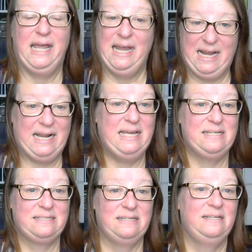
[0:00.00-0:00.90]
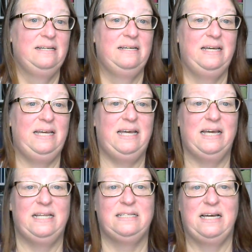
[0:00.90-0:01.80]
I hate it.
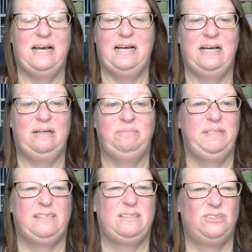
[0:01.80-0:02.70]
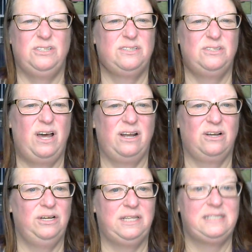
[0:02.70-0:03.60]
And it's just not
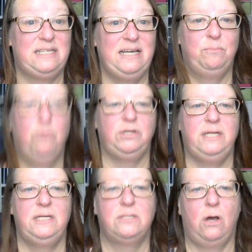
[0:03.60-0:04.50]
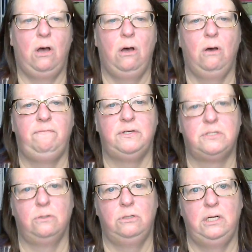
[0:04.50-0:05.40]
a good. See the breeze? Oh, it feels
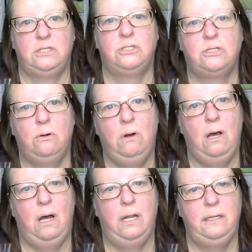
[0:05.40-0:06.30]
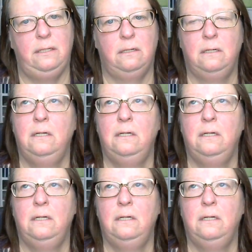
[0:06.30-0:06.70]
so good. It's so hot here.